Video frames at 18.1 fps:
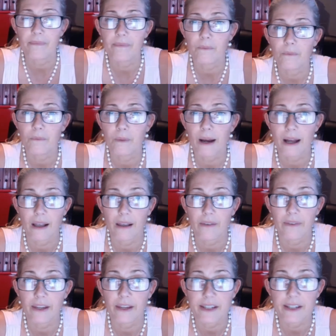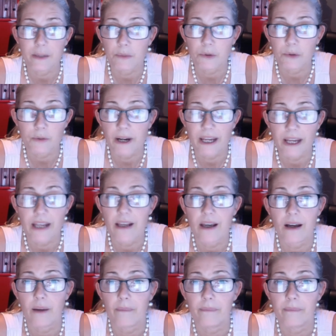well, they doubled my
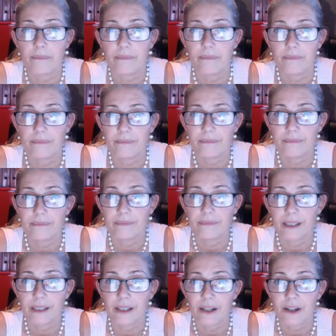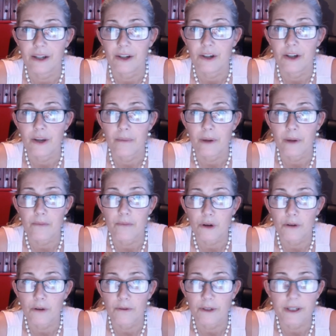income. You know, my
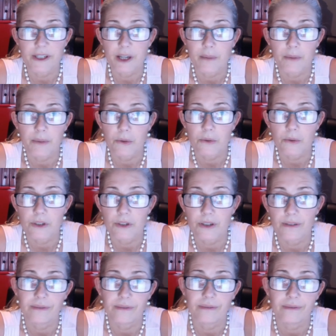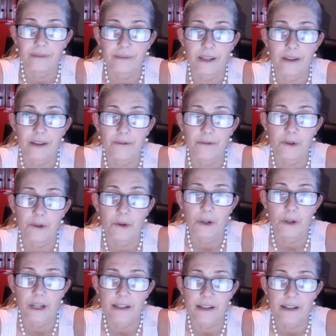profit doubled in the four
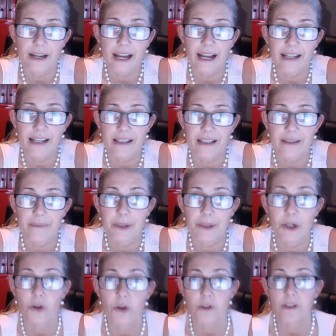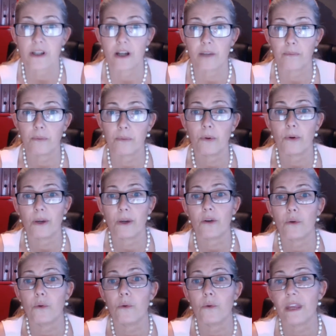years I had it because I'd put in
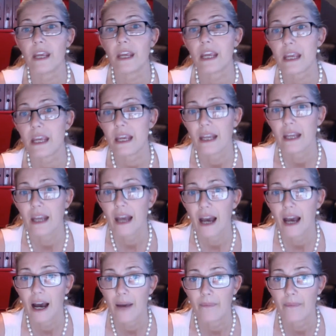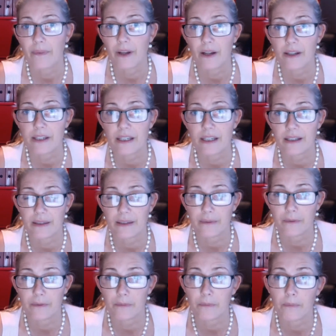all the, um, I'd
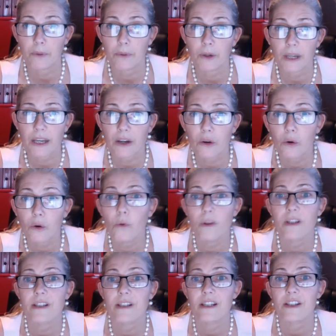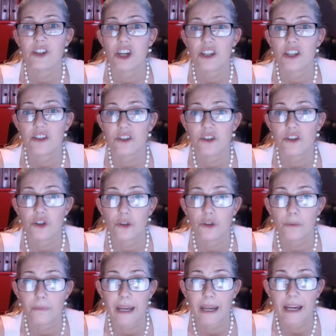put in all the suggestions you
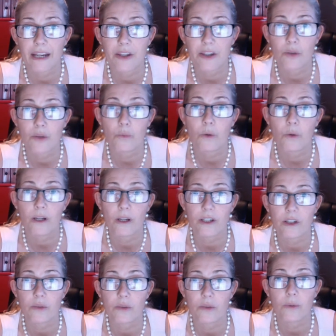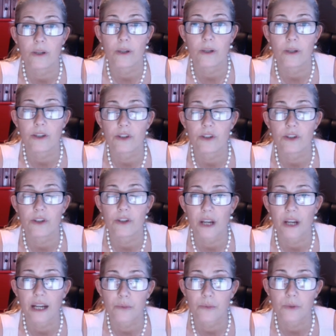had made, the one-to-ones you
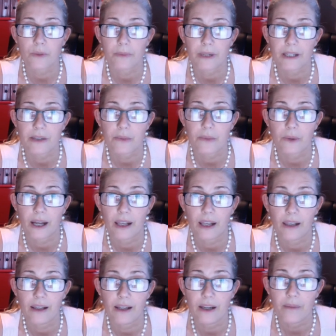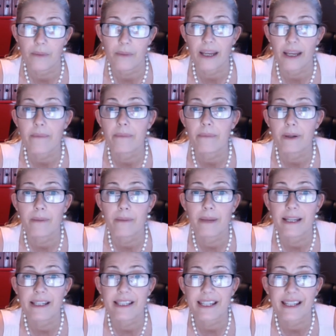had with me as well. By
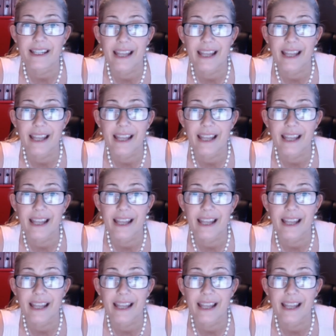implementing